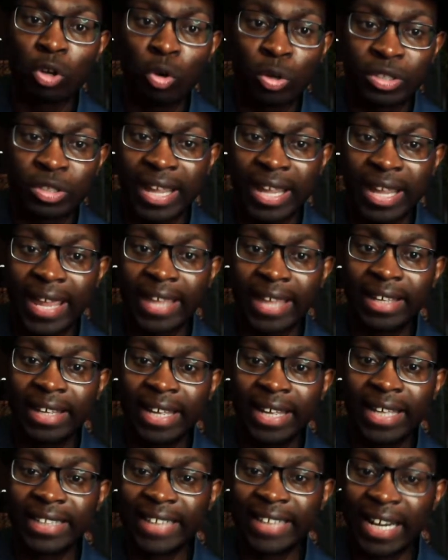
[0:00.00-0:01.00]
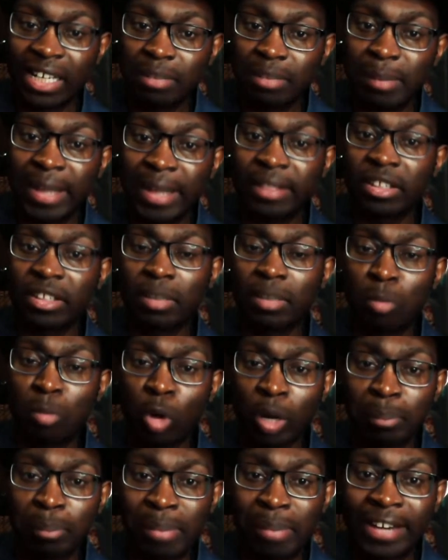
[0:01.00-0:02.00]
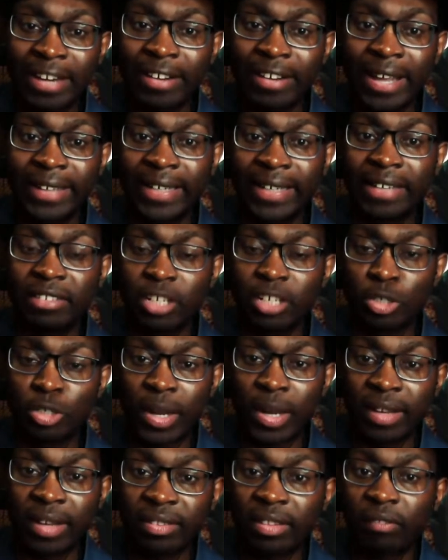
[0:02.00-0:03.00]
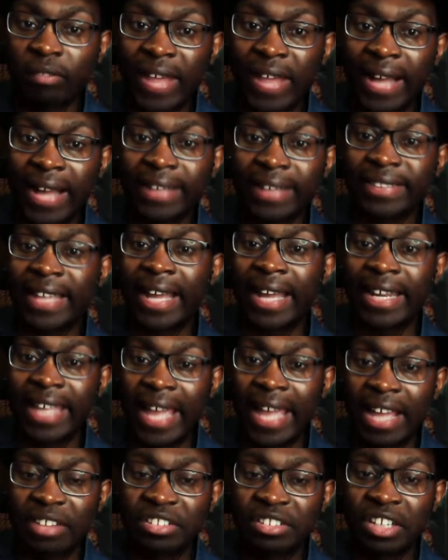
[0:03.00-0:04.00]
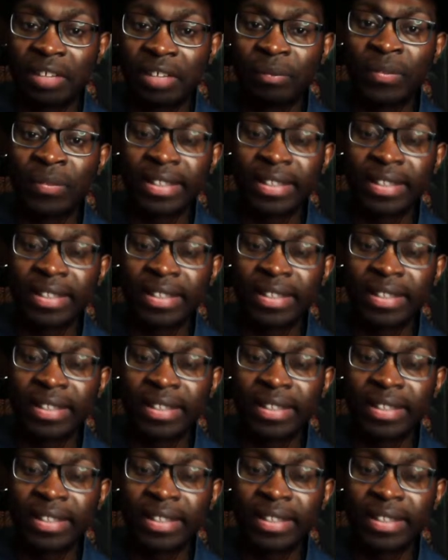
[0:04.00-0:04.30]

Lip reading: who said, hey, let's make the sport better and let's address the fact that, yes,